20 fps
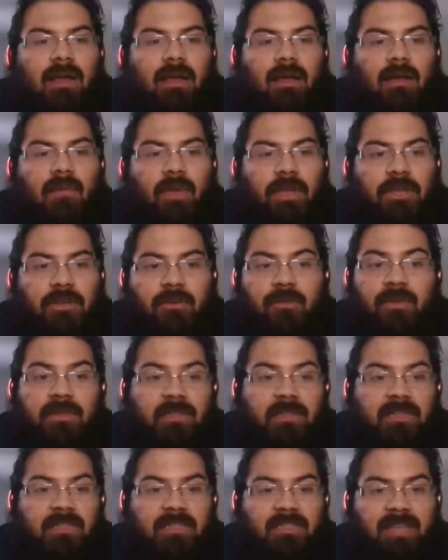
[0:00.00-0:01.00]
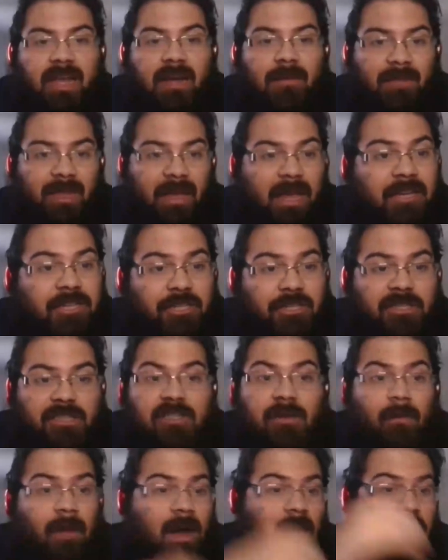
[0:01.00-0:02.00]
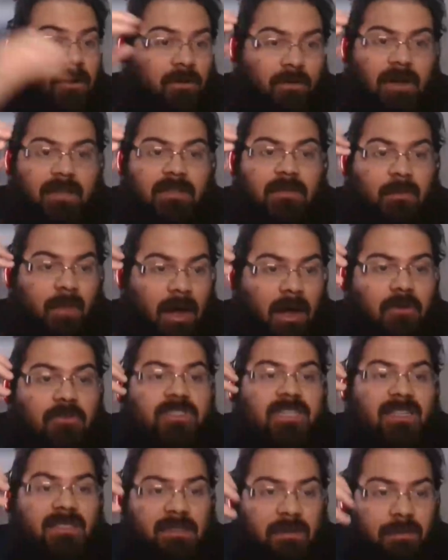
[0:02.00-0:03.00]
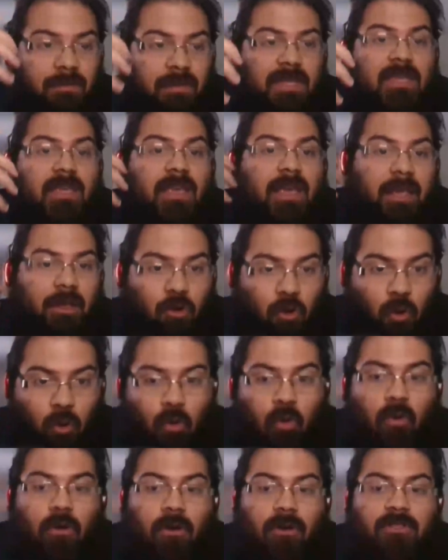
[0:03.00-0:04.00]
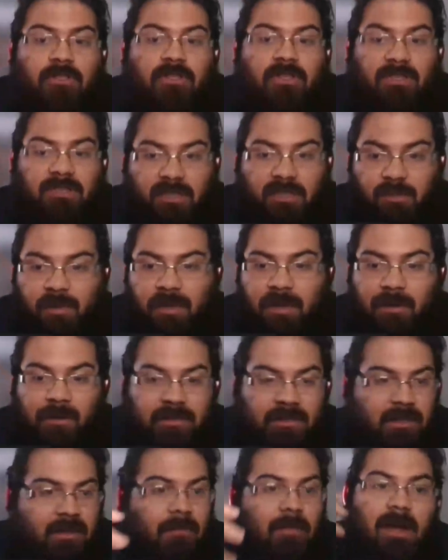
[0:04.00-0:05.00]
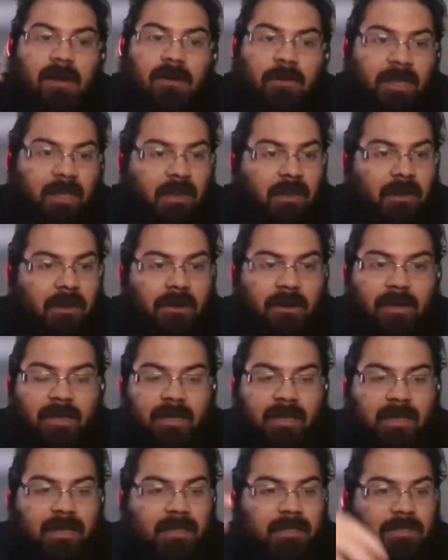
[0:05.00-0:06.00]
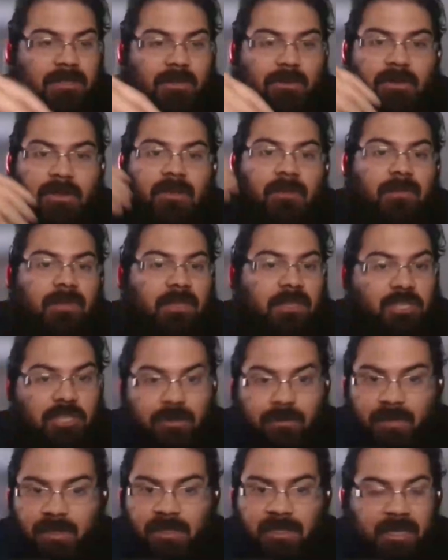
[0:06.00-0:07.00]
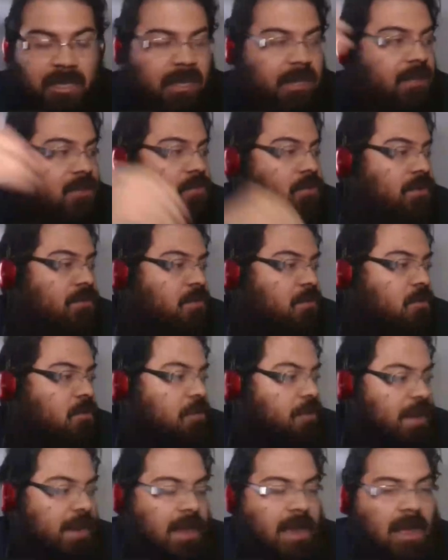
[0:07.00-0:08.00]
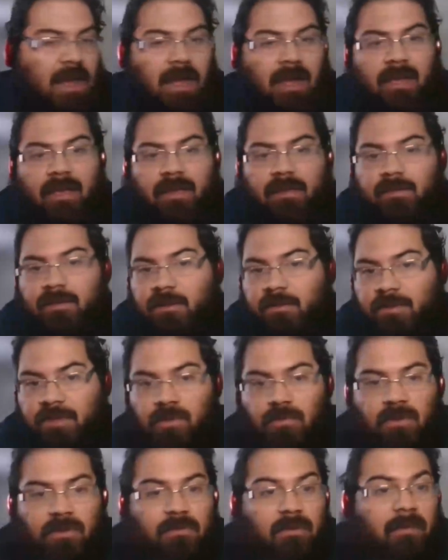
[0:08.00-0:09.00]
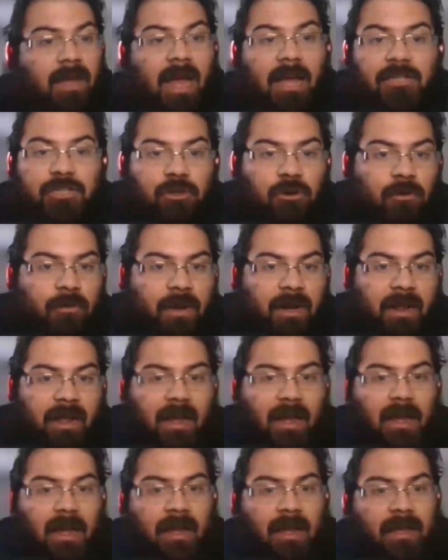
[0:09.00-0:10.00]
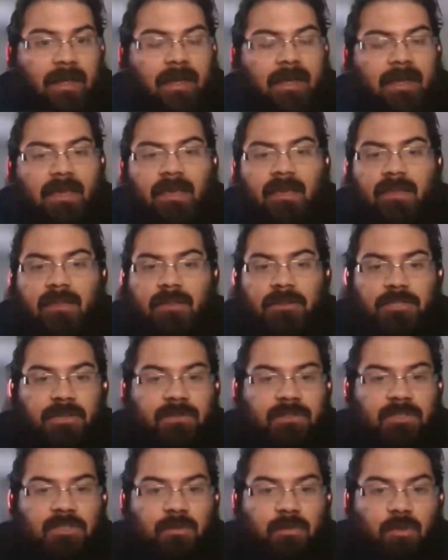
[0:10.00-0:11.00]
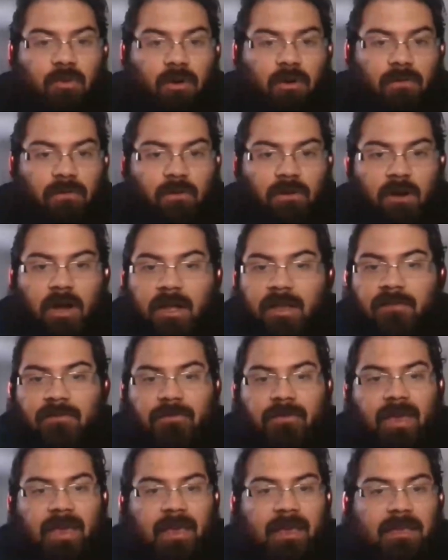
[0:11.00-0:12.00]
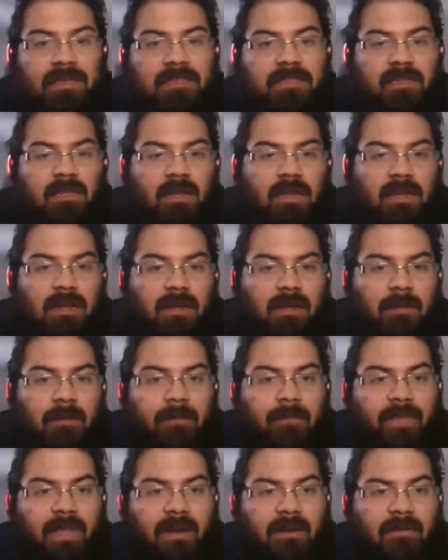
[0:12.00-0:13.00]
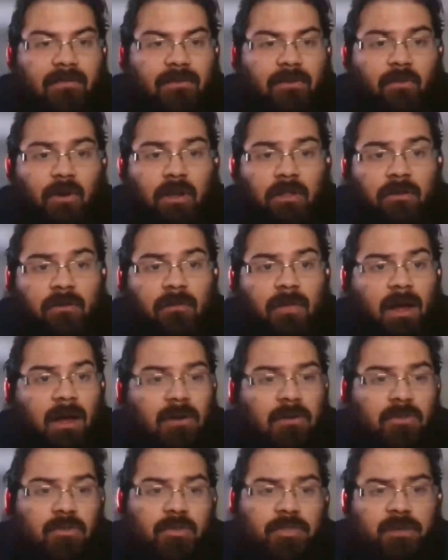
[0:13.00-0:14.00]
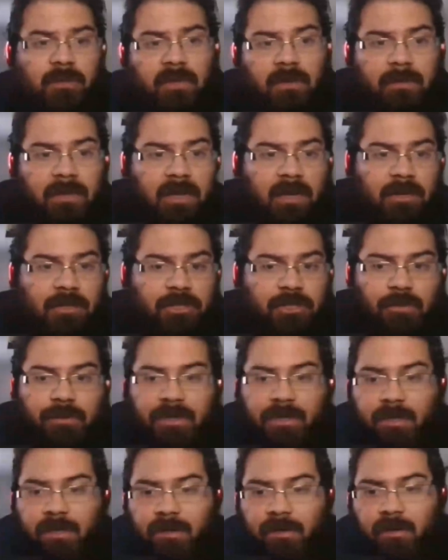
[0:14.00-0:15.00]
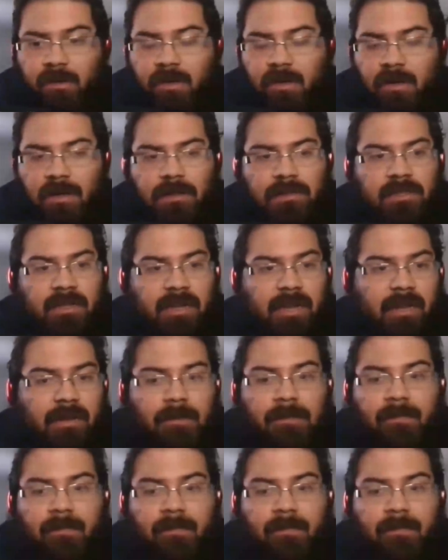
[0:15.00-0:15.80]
when you're building these AI applications is a model, right? The model tends to be a core to this experience. And the model here is, it could be GPT, the one from OpenAI, it could be the one from Azure OpenAI. There's even support for Hugging Face and a few other models, which I'm going to be kind of showing here today